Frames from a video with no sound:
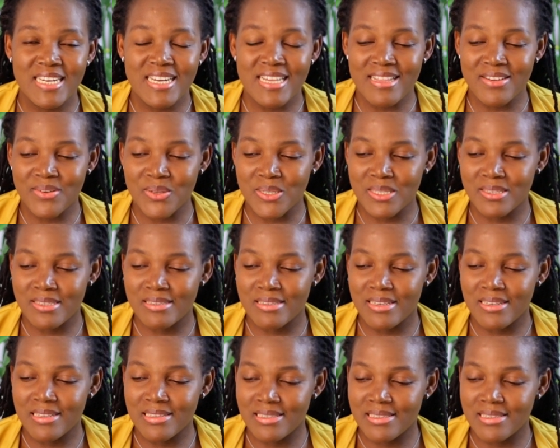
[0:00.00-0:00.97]
In other words,
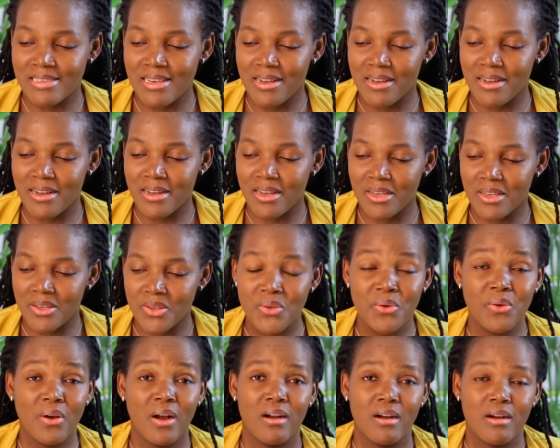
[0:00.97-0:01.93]
it's
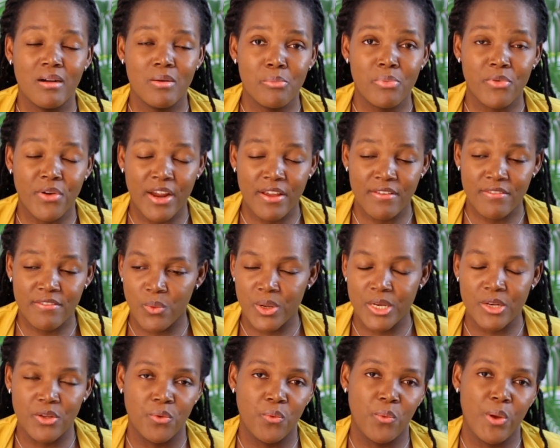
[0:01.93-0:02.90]
you are brave
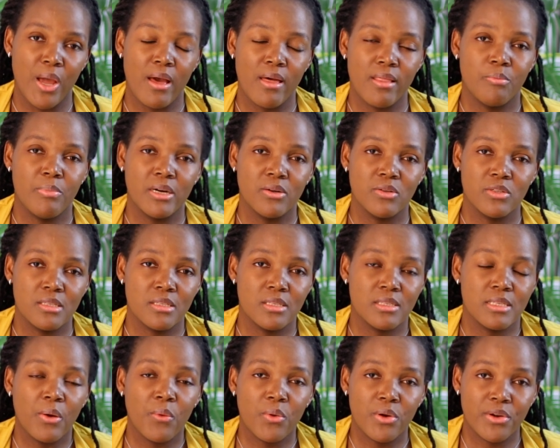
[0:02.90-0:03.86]
when you wear
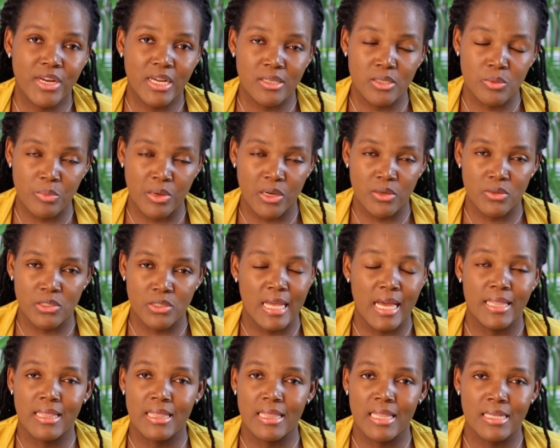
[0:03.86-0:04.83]
belts, a warrior's belt,
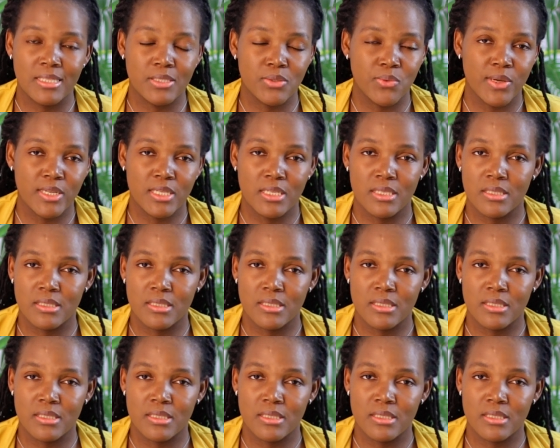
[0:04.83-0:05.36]
and that's what it